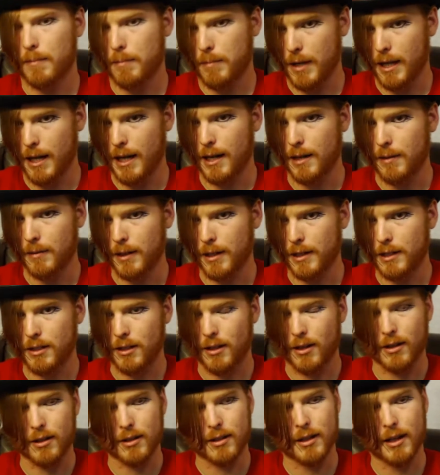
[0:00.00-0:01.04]
the Pirate
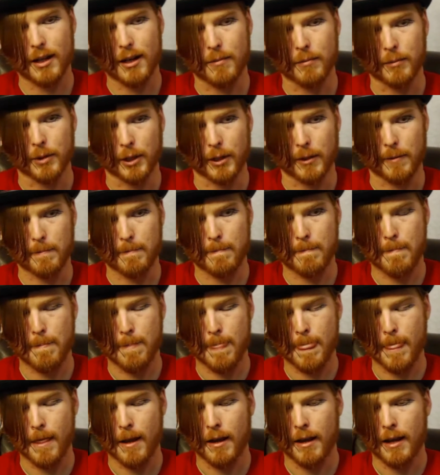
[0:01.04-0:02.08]
on Tumblr,
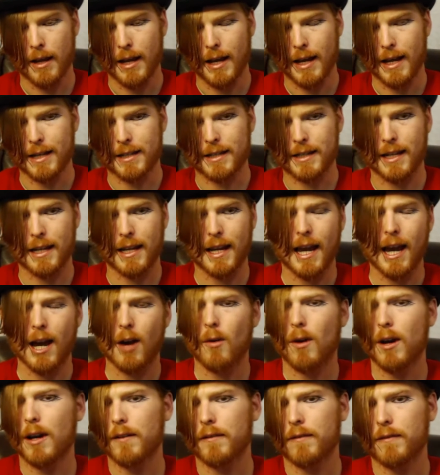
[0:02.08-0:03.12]
asking
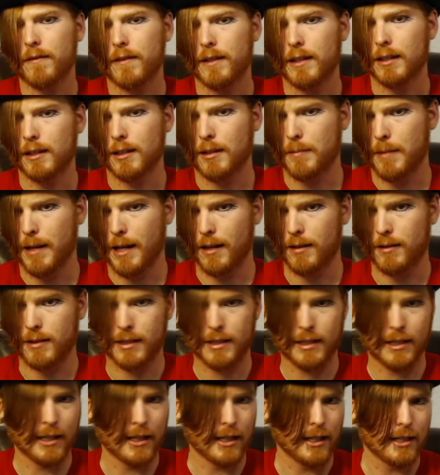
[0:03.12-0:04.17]
how I feel about
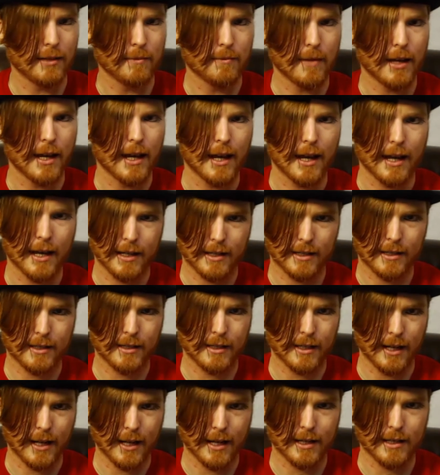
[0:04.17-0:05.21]
Team
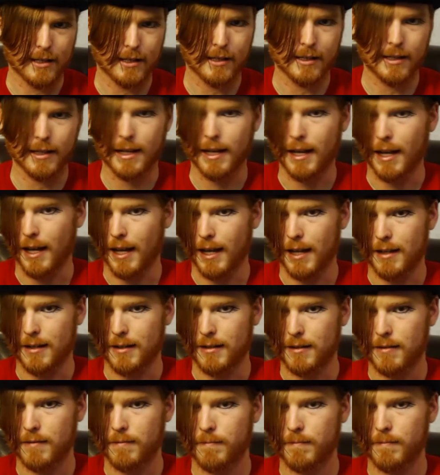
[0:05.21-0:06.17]
SSN.